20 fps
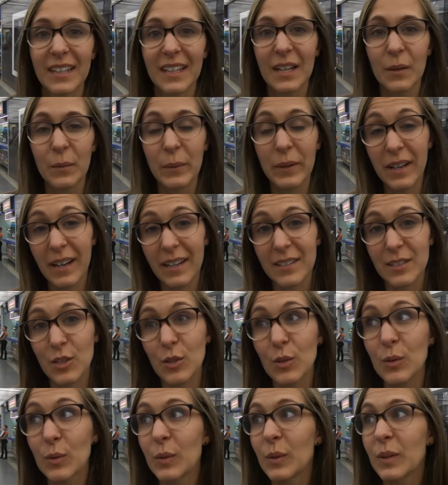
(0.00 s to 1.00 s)
We got
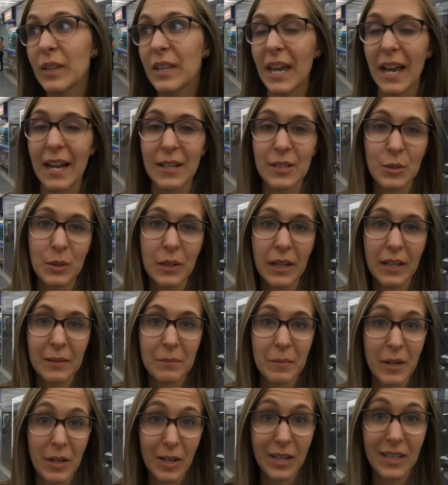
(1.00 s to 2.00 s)
to the actual Latin
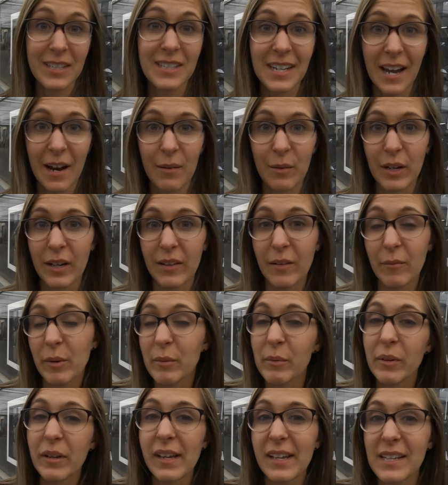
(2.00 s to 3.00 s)
American tower, and then we
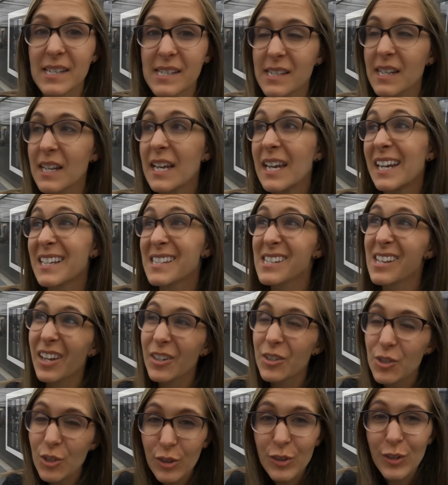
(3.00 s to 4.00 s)
realized it's
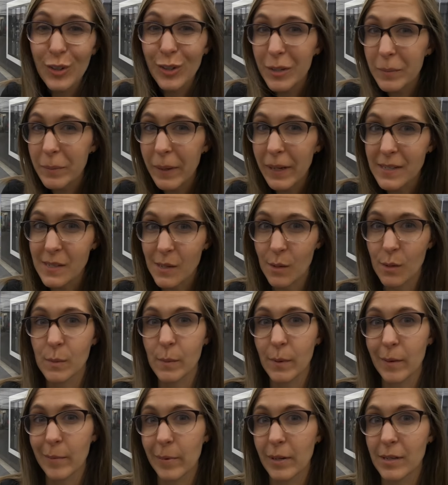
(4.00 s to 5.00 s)
130 pesos
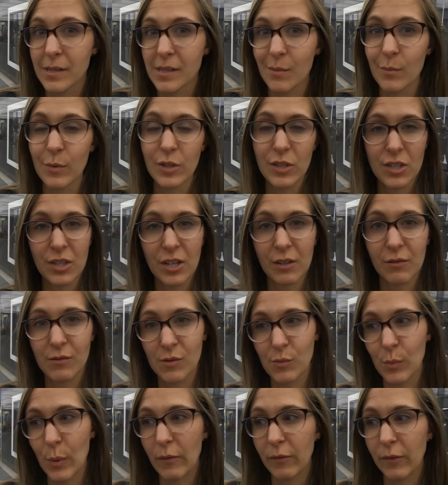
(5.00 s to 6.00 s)
per person, which was
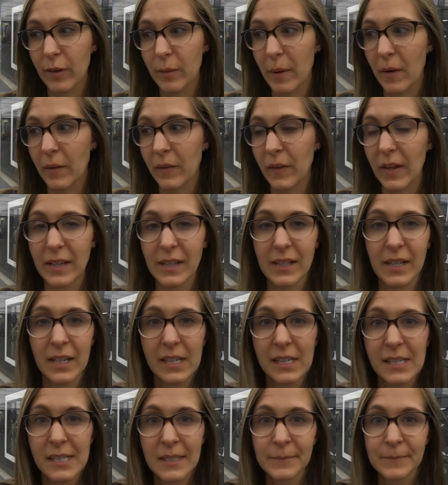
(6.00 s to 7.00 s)
roughly about like
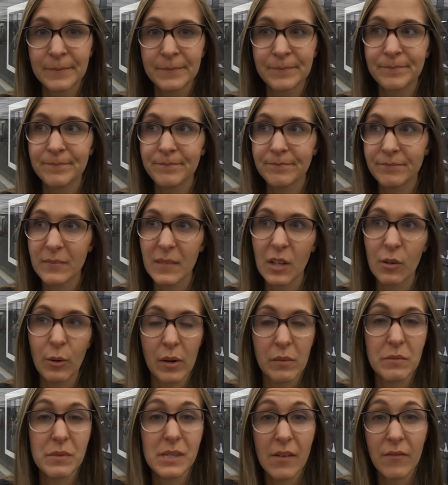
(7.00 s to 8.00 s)

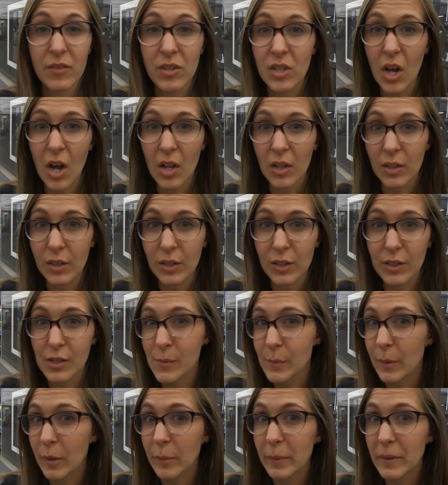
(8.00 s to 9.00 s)
around
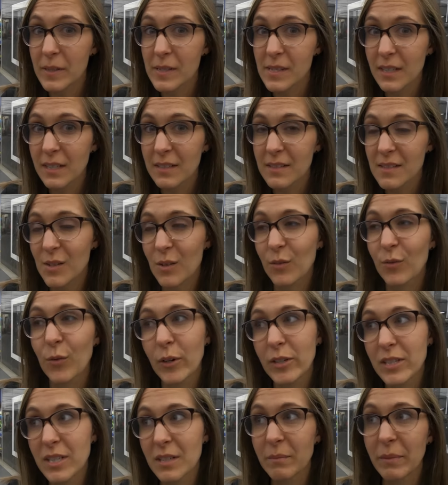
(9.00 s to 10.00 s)
$7 per person, so
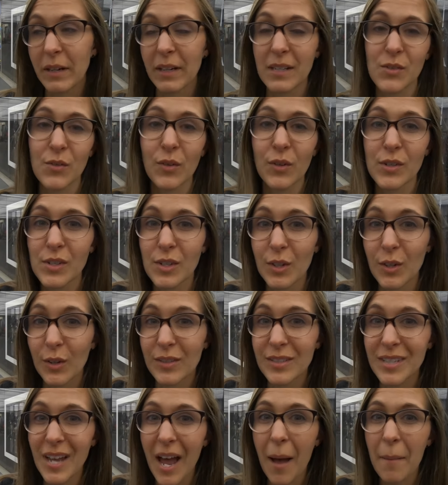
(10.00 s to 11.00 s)
14 bucks for us to go to
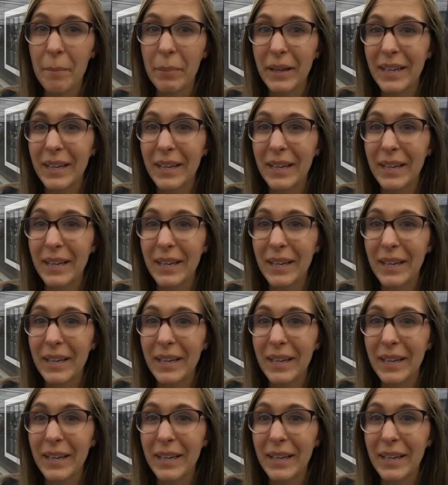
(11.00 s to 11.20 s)
the top,